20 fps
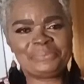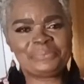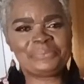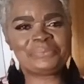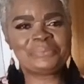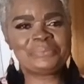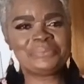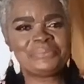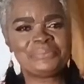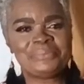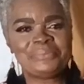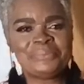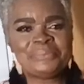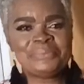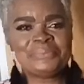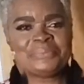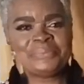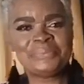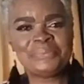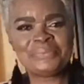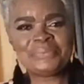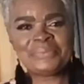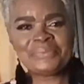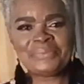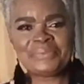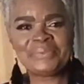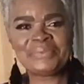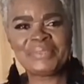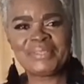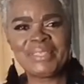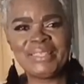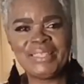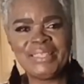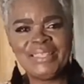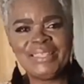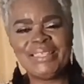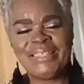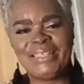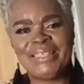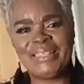
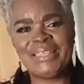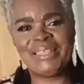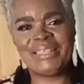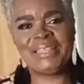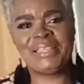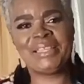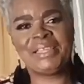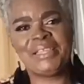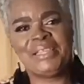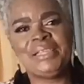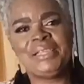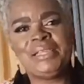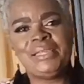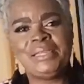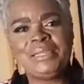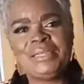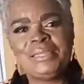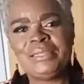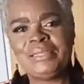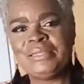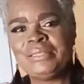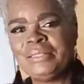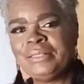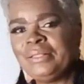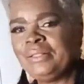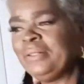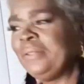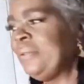[no speech]